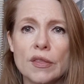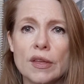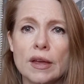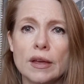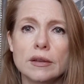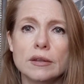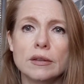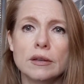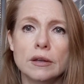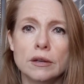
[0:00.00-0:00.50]

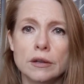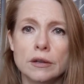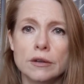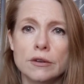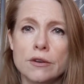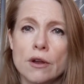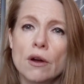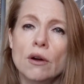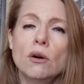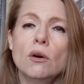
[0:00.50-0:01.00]
that
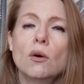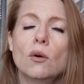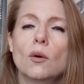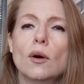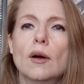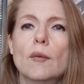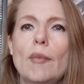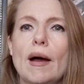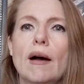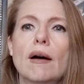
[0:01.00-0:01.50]

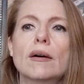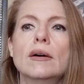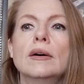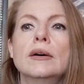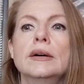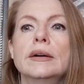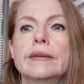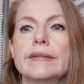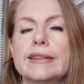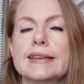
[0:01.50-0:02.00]
know about
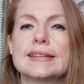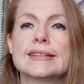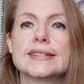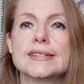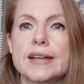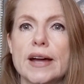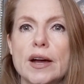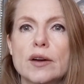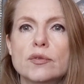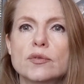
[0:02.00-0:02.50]
this
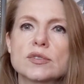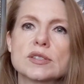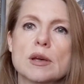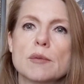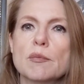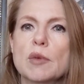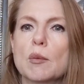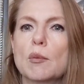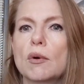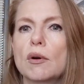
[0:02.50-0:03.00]
stuff,
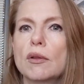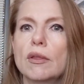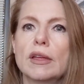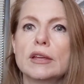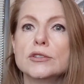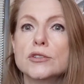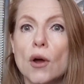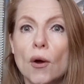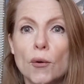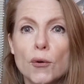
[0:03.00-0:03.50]
some people
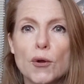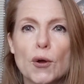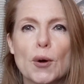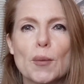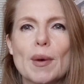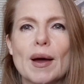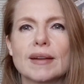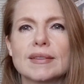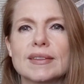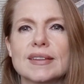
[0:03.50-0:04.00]
that don't
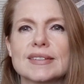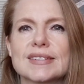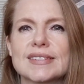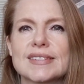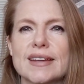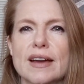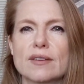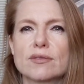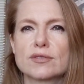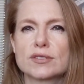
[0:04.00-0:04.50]
know about this
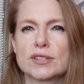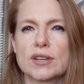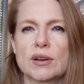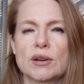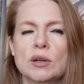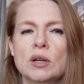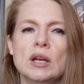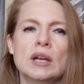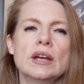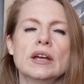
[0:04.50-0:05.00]
stuff.
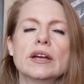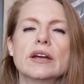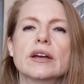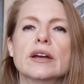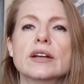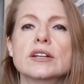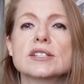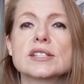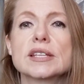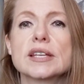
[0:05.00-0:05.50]
So
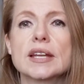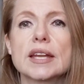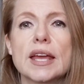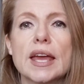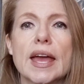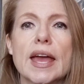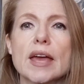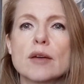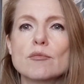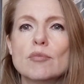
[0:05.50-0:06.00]
you're just going to
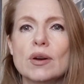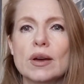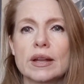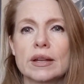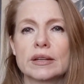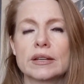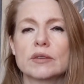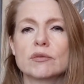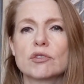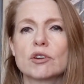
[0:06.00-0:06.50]
get
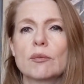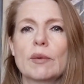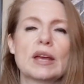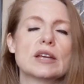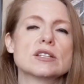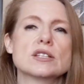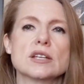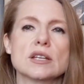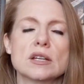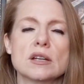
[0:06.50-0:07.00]
input and
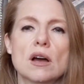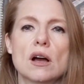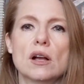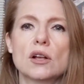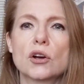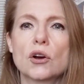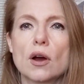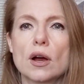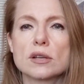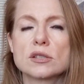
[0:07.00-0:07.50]
information
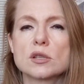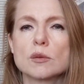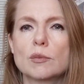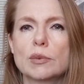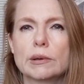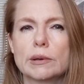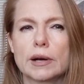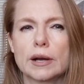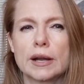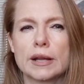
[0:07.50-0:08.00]
all across the
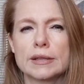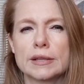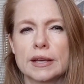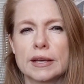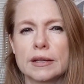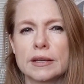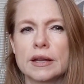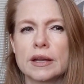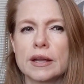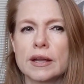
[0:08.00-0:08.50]
board, and
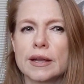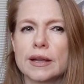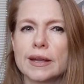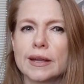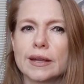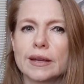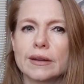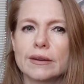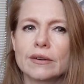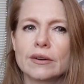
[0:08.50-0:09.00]
then
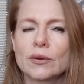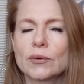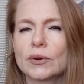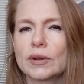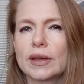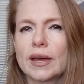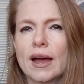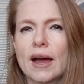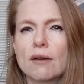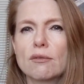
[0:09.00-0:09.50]
you don't
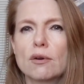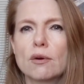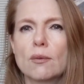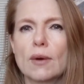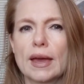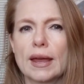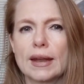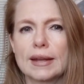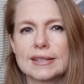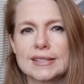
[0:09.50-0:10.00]
really have a
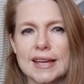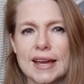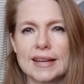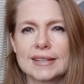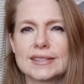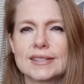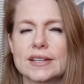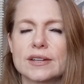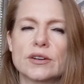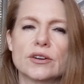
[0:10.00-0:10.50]
way to
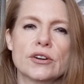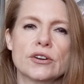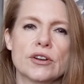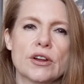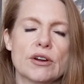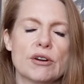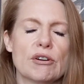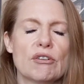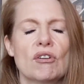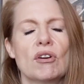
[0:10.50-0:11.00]
test it or
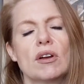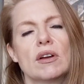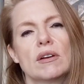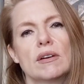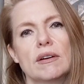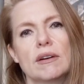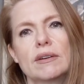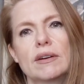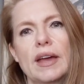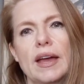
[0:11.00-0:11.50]
know,
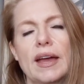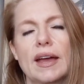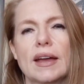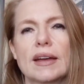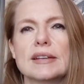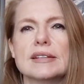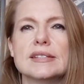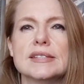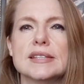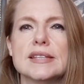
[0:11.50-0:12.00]

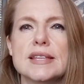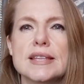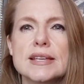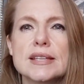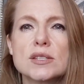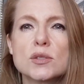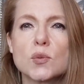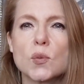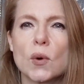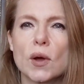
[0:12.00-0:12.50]
okay, is
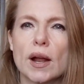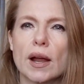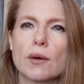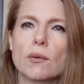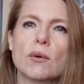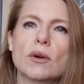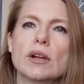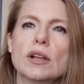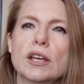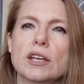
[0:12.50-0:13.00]
this what
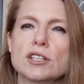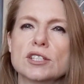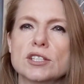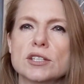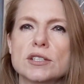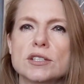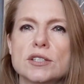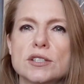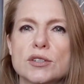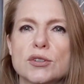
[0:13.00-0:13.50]
I really
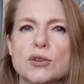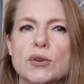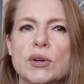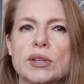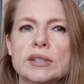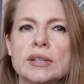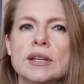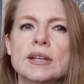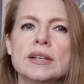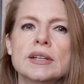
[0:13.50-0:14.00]
should
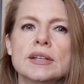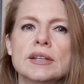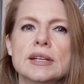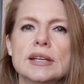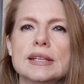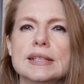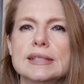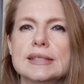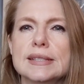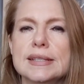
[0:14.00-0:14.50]
do, and
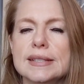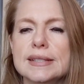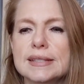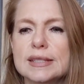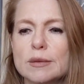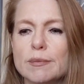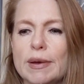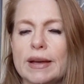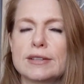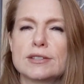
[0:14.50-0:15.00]
is this the